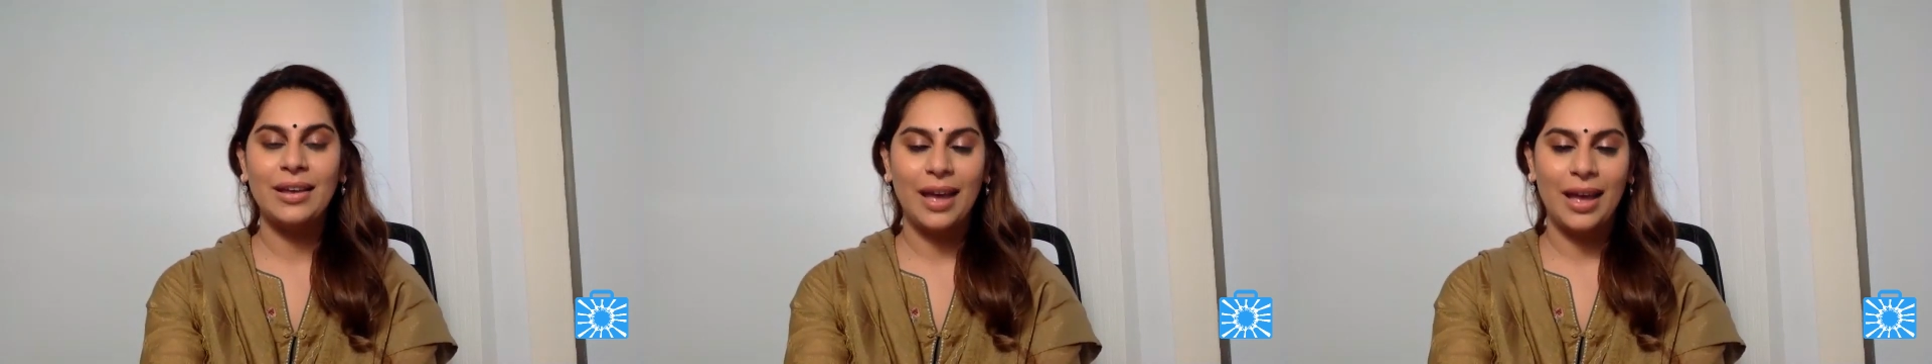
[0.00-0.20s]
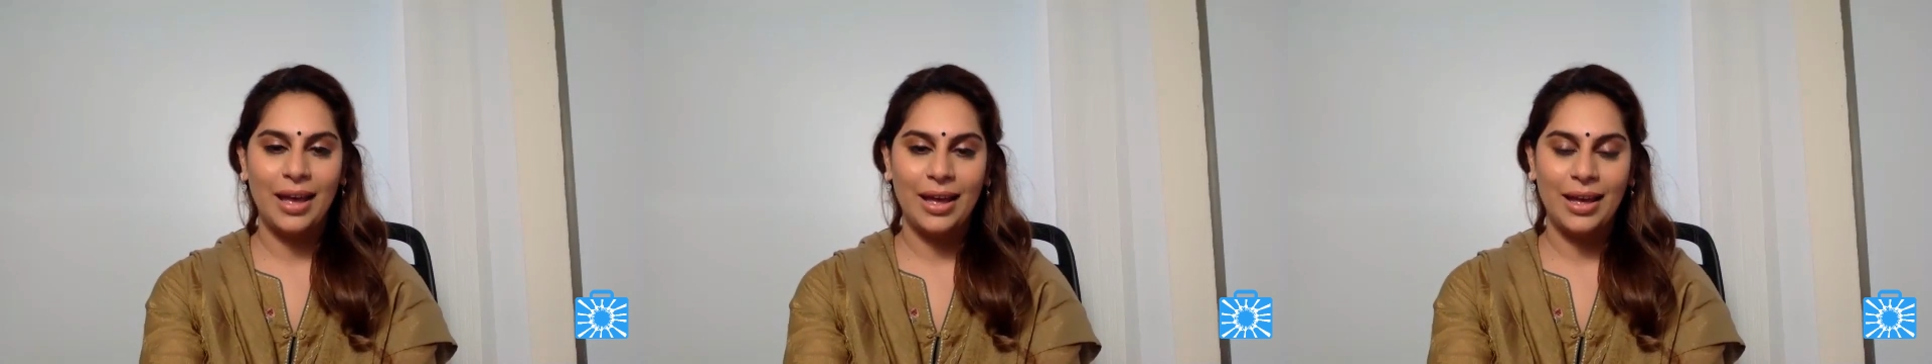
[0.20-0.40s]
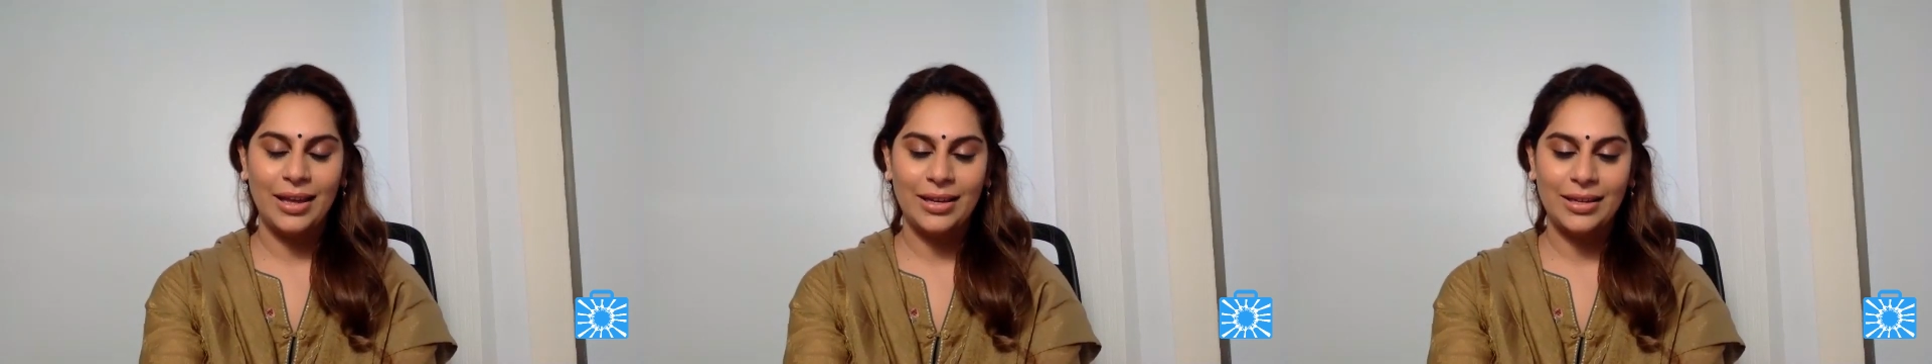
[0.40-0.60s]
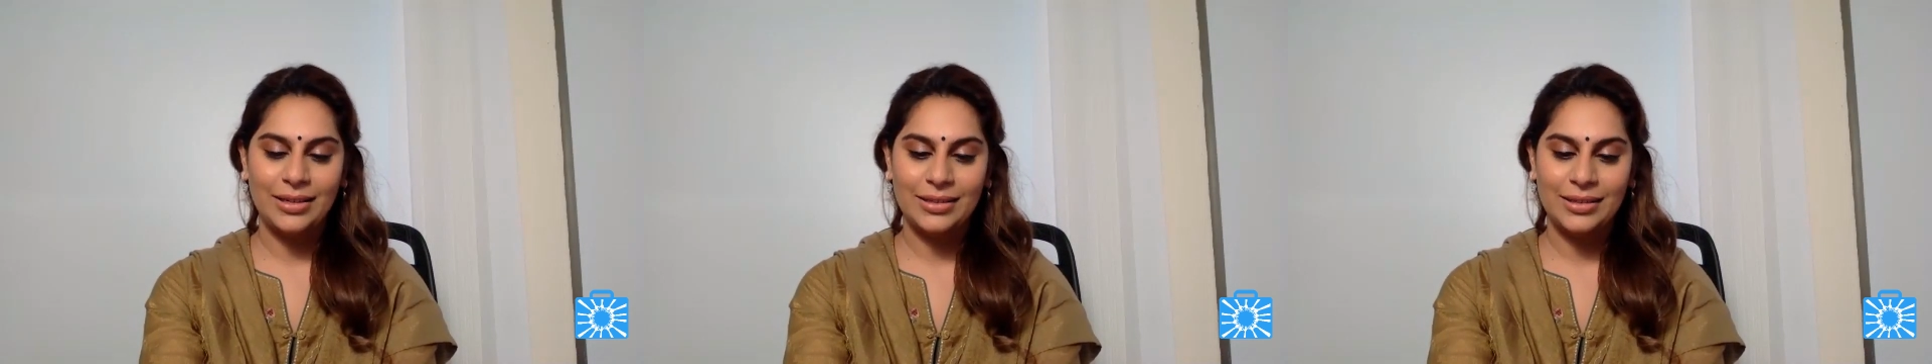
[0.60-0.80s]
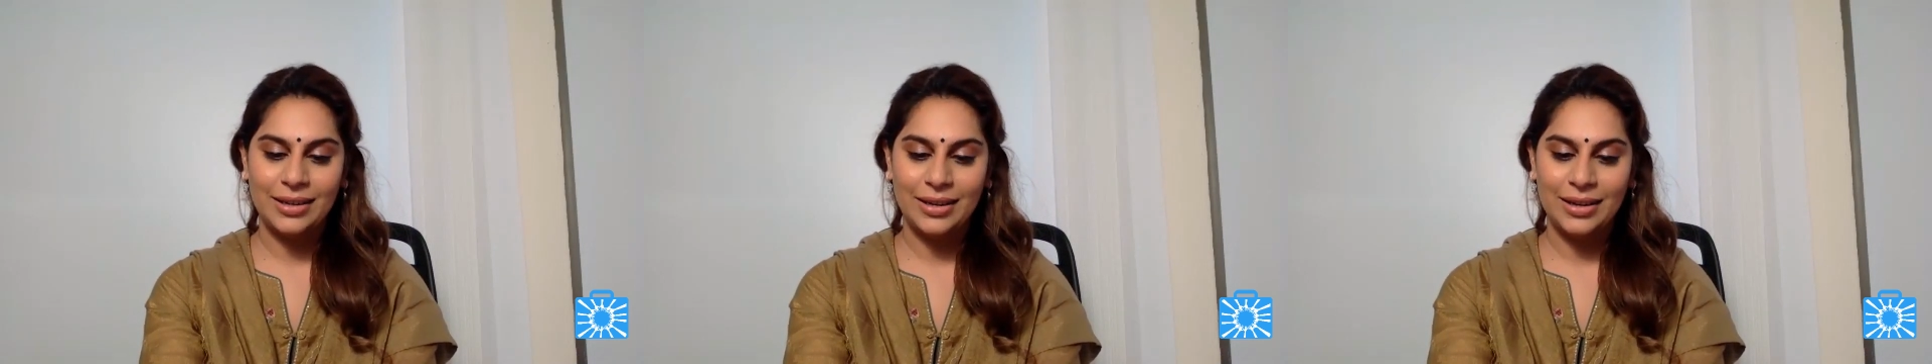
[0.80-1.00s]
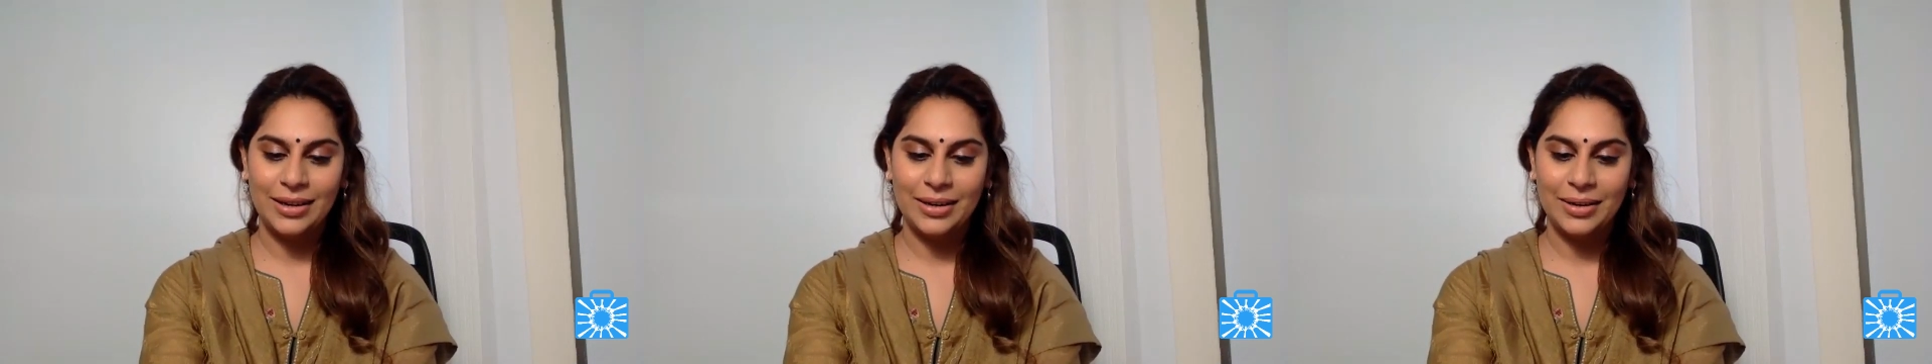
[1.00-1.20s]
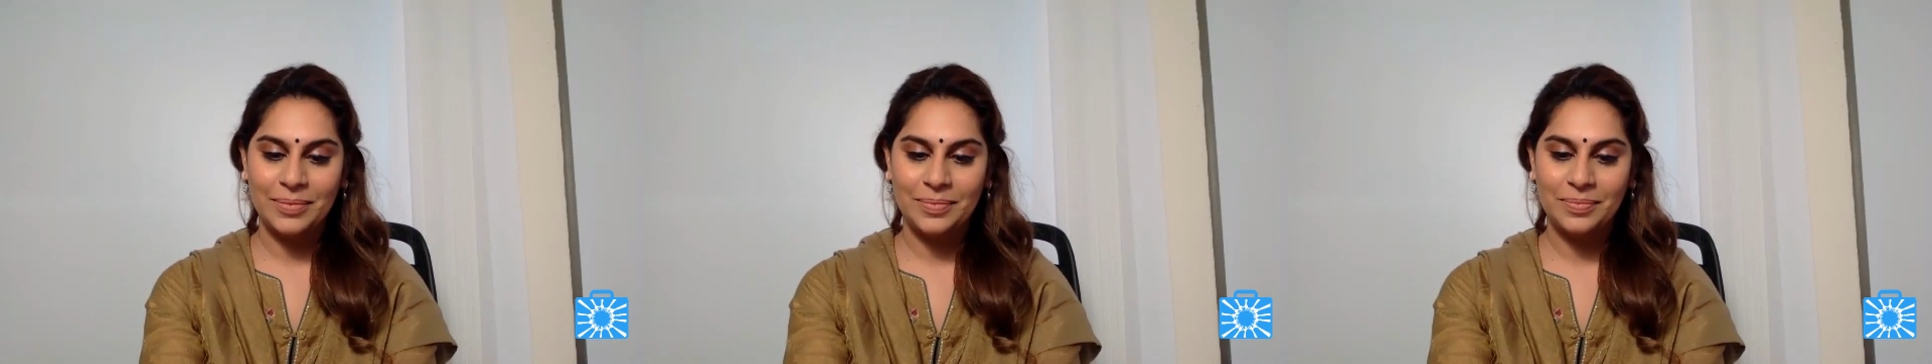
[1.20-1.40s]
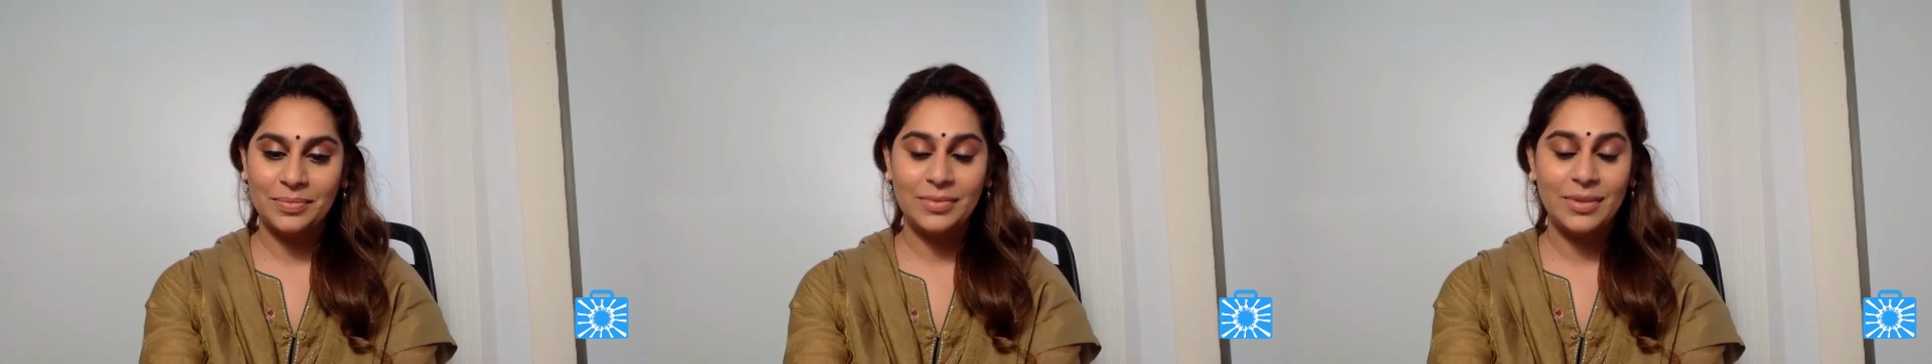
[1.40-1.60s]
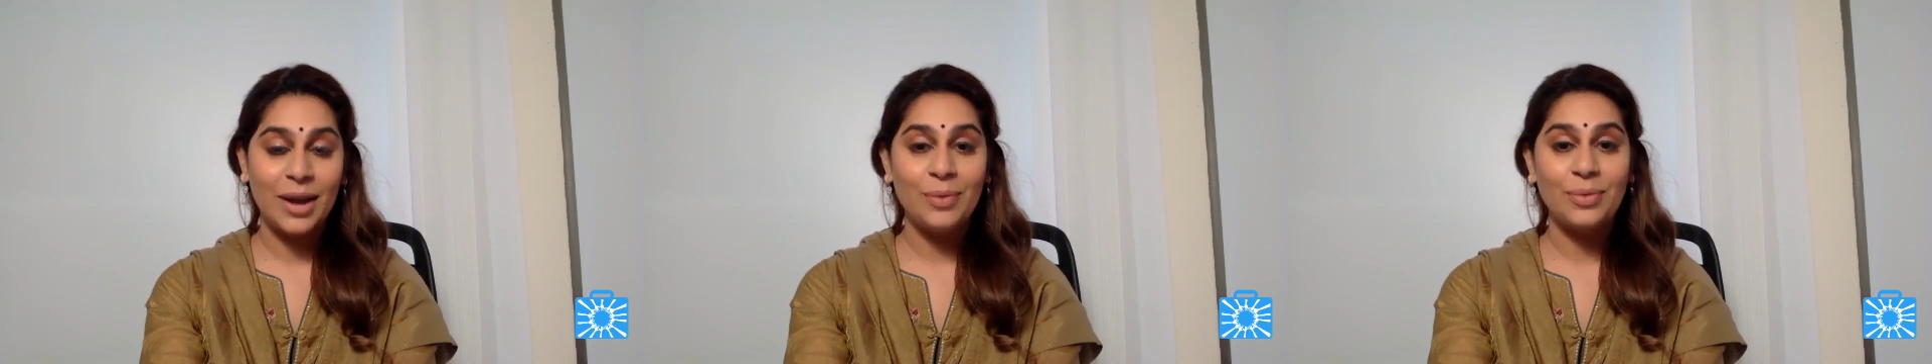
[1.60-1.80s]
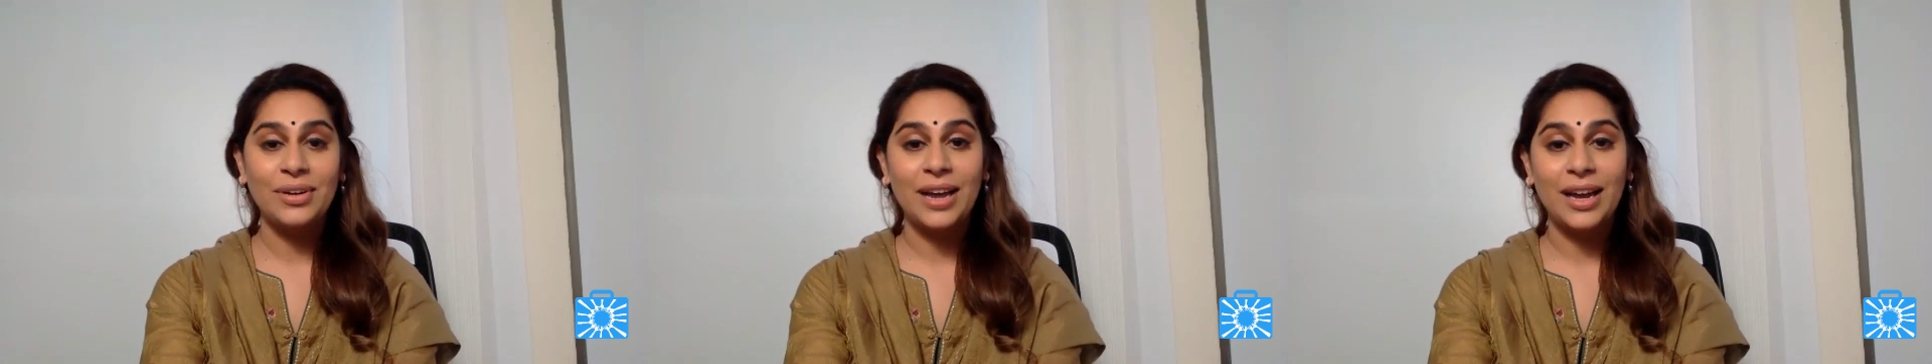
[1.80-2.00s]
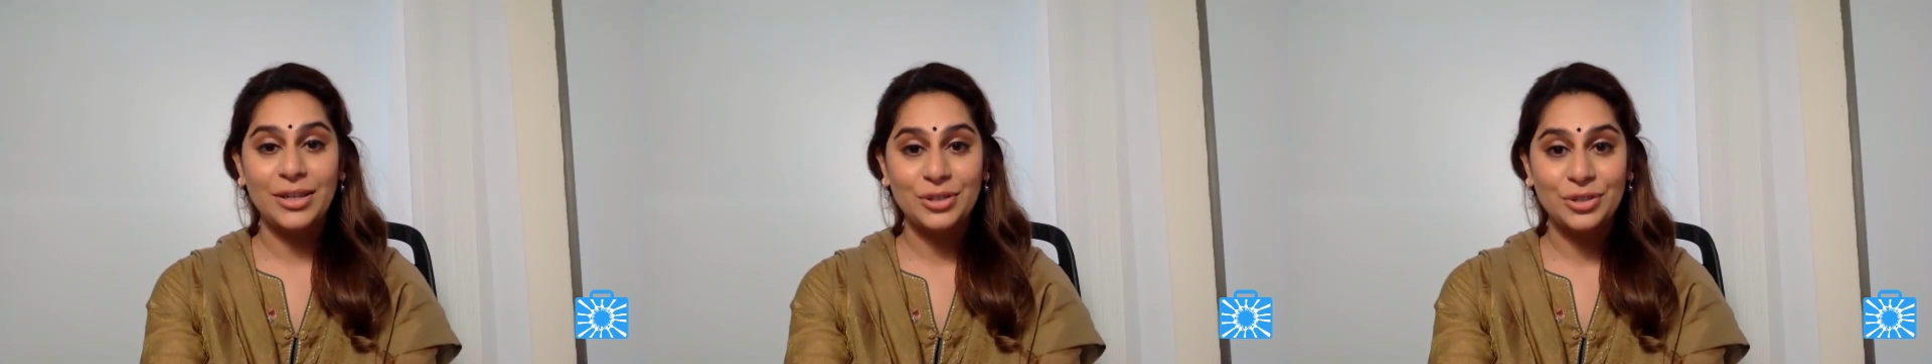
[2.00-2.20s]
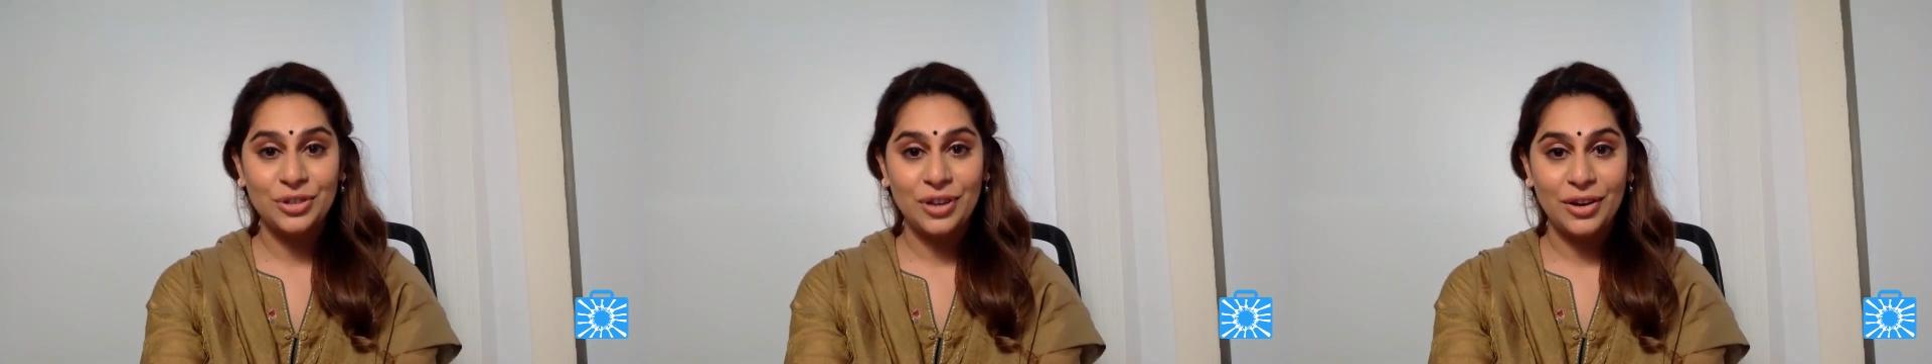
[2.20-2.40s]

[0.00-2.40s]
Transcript: and I would like to share